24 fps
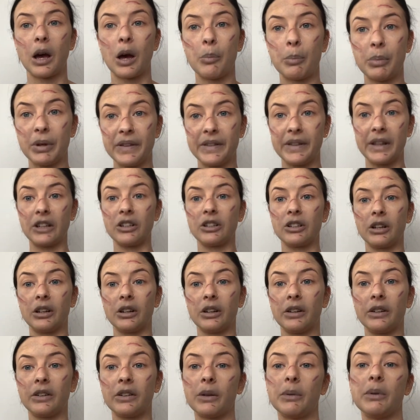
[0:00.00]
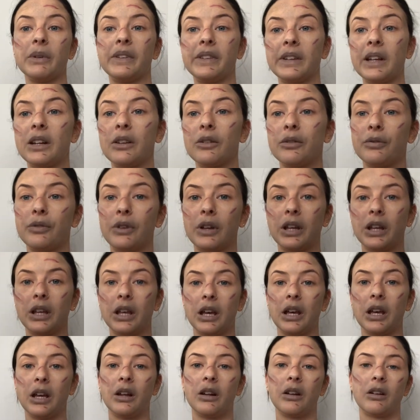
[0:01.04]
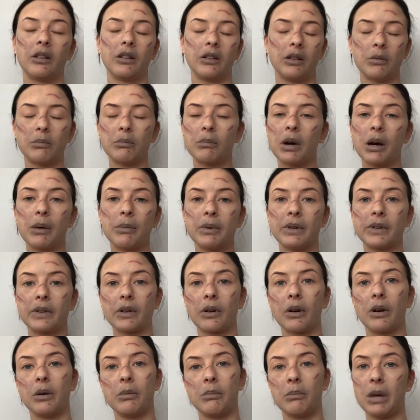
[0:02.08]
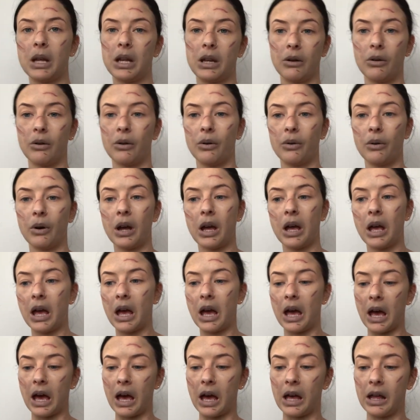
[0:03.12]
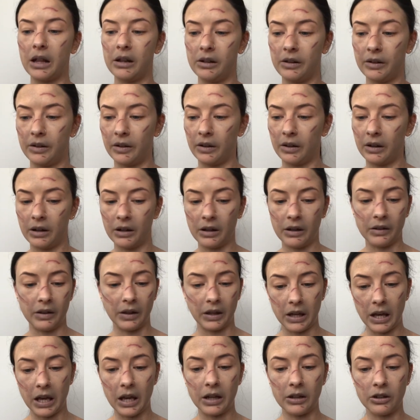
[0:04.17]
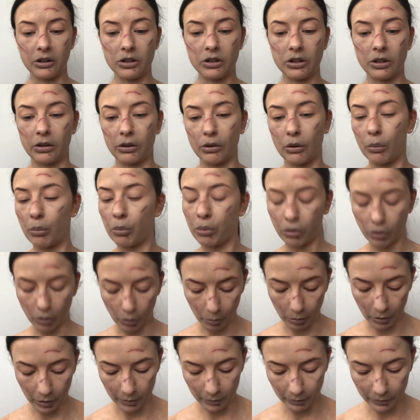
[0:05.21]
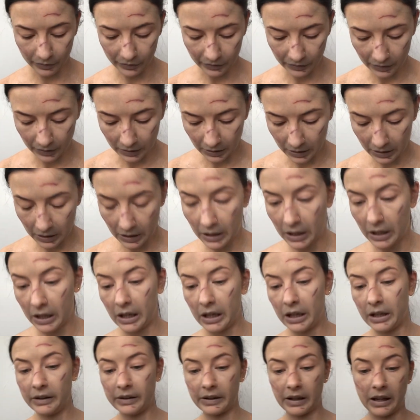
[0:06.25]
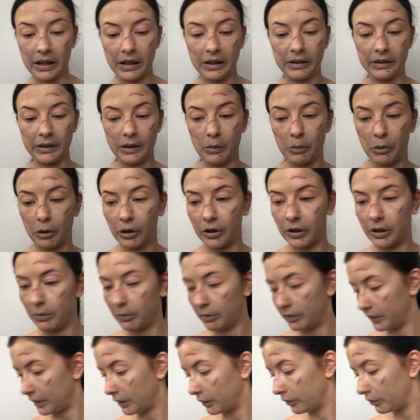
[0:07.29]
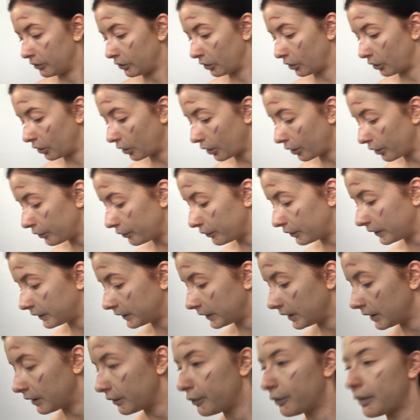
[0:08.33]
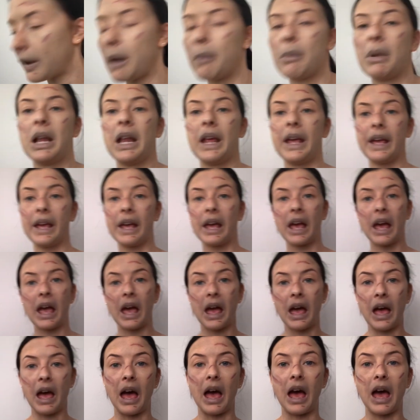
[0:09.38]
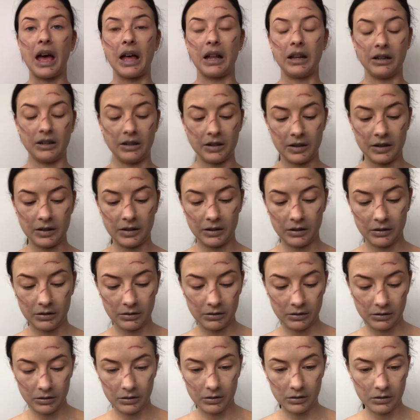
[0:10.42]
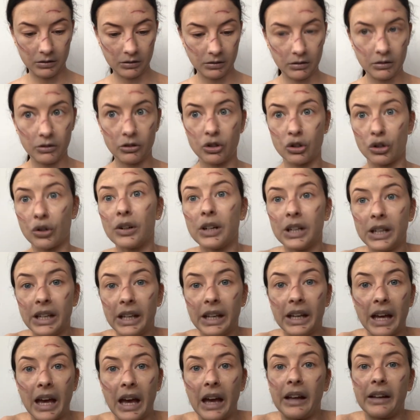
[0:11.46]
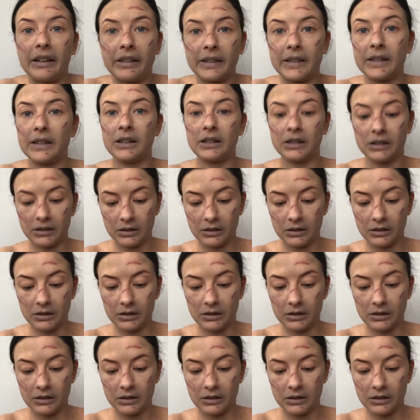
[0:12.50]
a possession. So instead of thinking the mum is going mental and the kid has just got problems, he takes it upon himself to go visit the family and treat it as